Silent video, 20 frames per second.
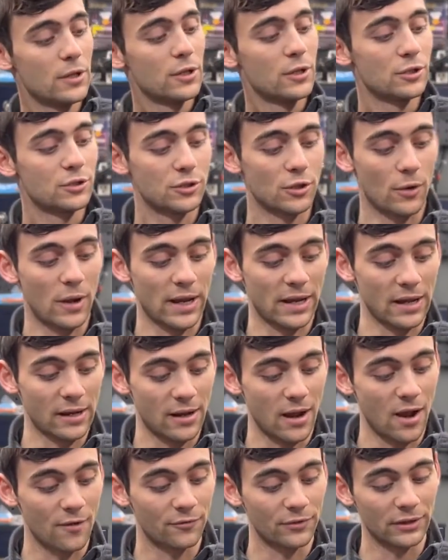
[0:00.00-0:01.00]
So I can
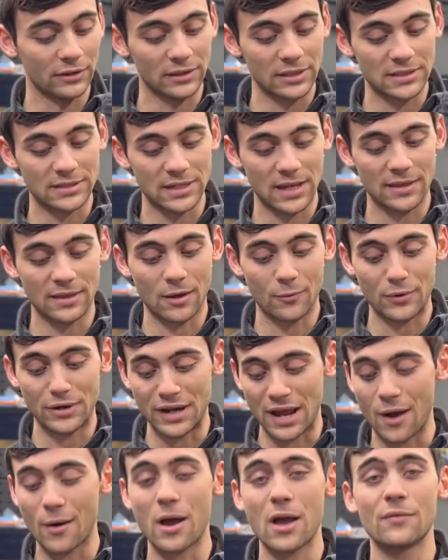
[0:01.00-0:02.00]
confidently say that we
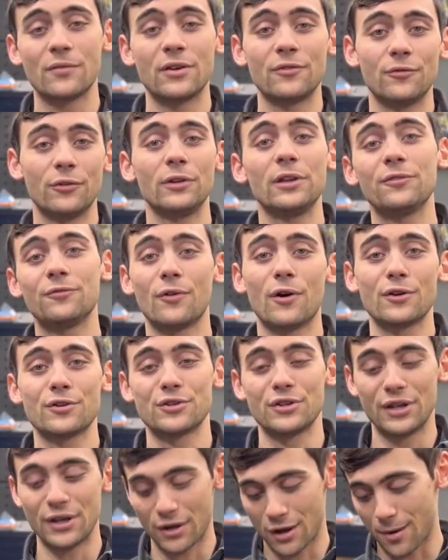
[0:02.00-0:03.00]
now have a fully
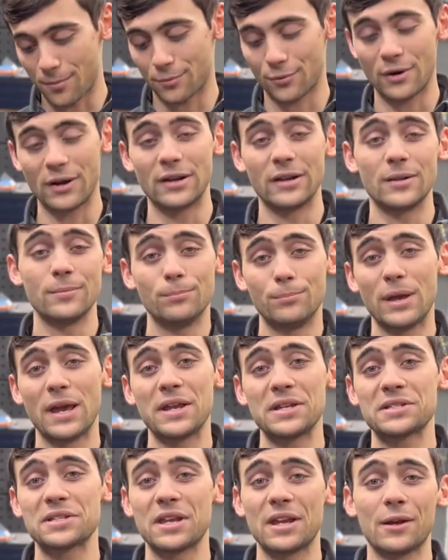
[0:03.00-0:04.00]
functioning, upgraded,
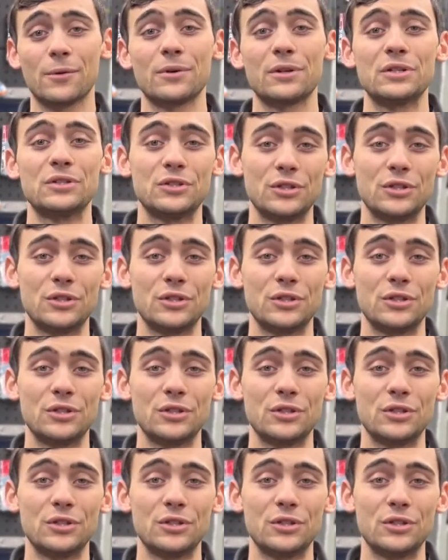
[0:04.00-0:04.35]
based ARES